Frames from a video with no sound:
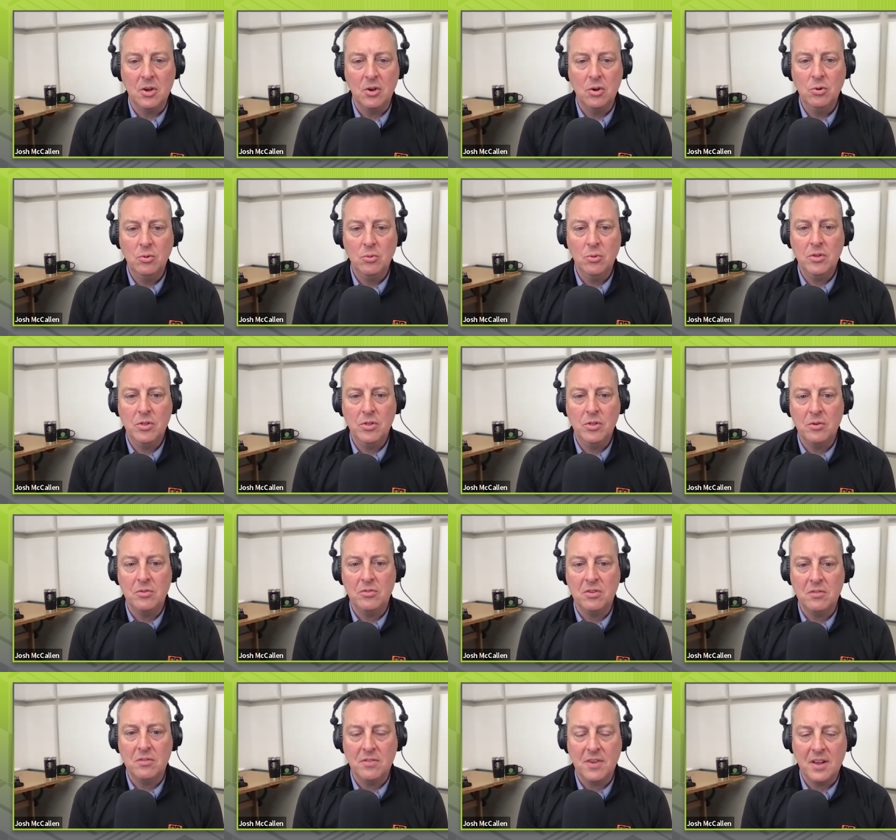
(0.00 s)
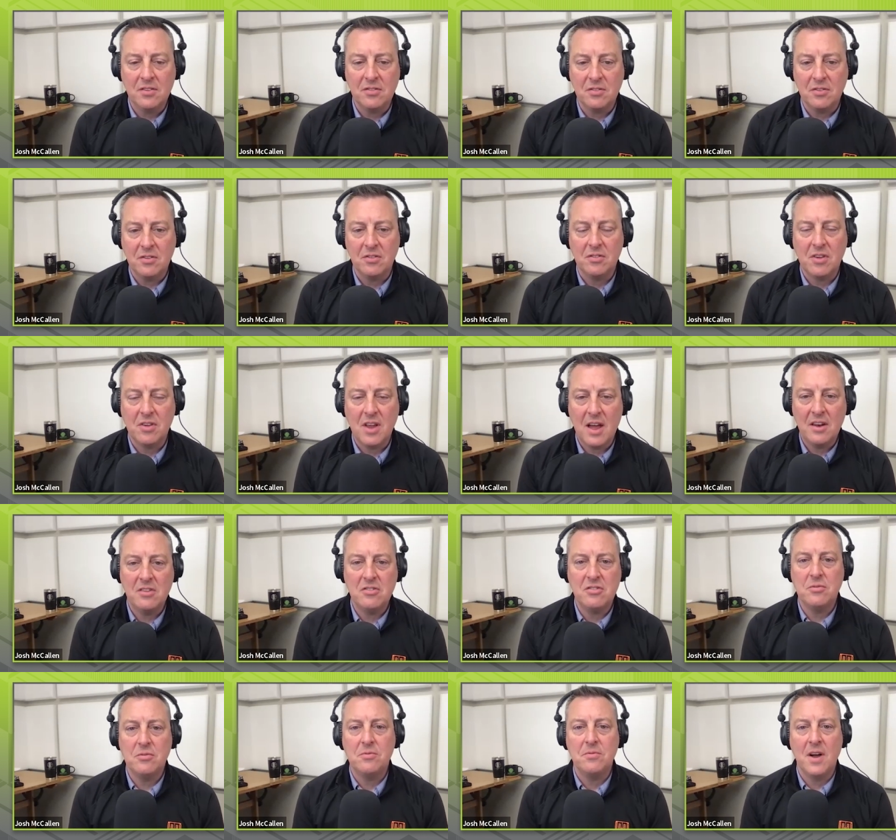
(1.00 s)
Who were those investors? How
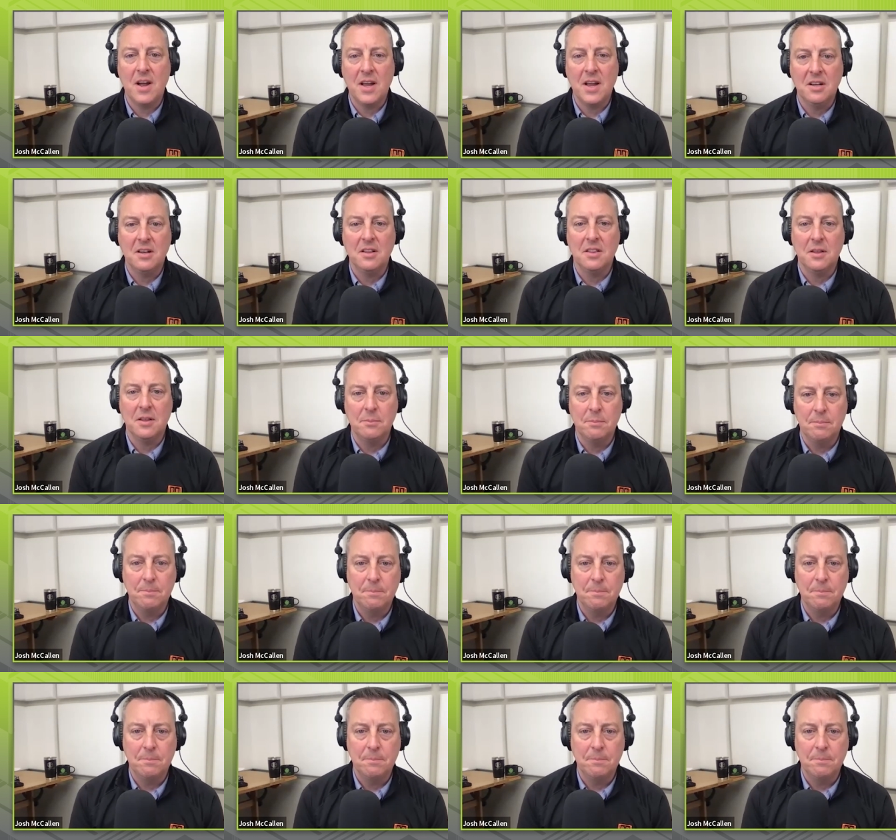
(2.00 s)
did you find them?